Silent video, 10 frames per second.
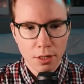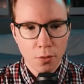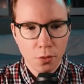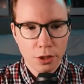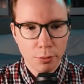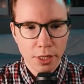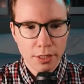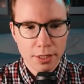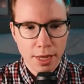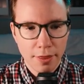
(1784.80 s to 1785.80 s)
which
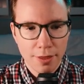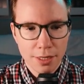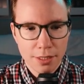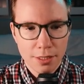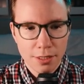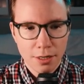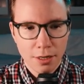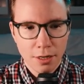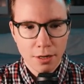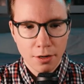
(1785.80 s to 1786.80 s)
means that this
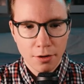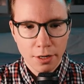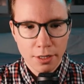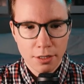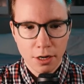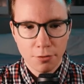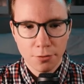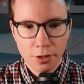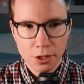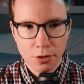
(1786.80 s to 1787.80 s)
is our
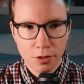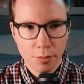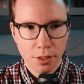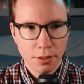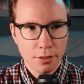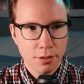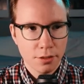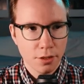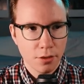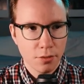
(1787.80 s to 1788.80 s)
first grouping.
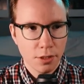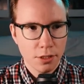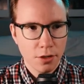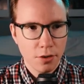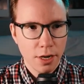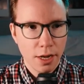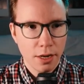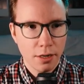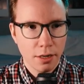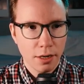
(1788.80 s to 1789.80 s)
So let's go
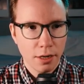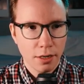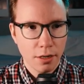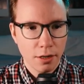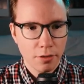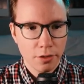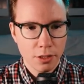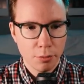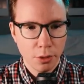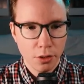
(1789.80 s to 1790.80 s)
ahead and color
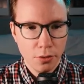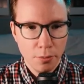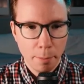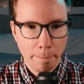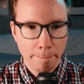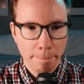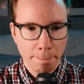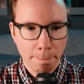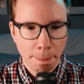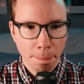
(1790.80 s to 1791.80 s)
these blue.
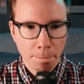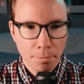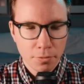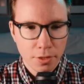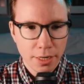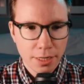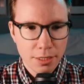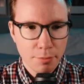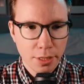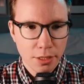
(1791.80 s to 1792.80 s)
The
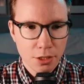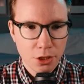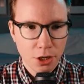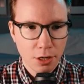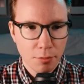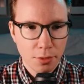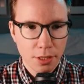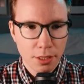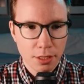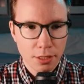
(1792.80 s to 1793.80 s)
next biggest jump
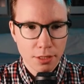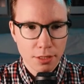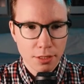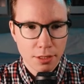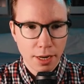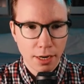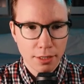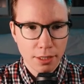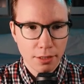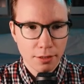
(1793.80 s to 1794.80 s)
is
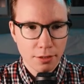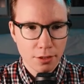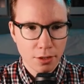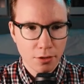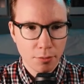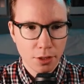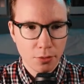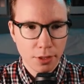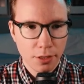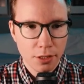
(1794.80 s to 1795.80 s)
18. So
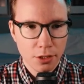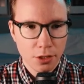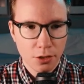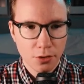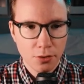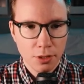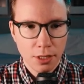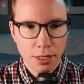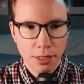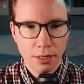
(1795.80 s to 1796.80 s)
between these two
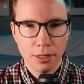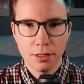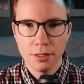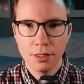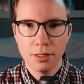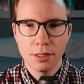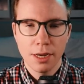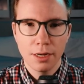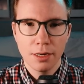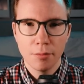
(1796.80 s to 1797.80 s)
is the
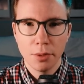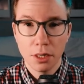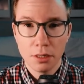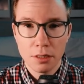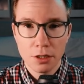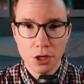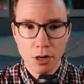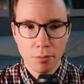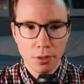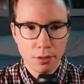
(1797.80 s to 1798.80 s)
second biggest
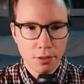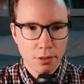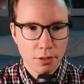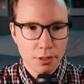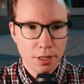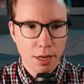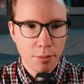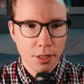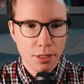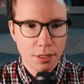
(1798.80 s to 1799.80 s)
jump. So that
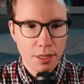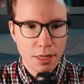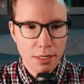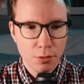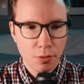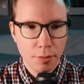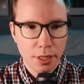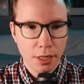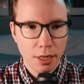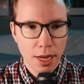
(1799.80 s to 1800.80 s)
means this will
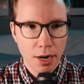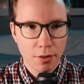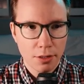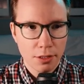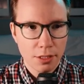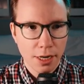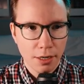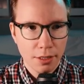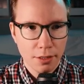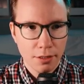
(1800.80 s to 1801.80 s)
be our
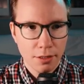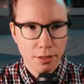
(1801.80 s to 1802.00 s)
second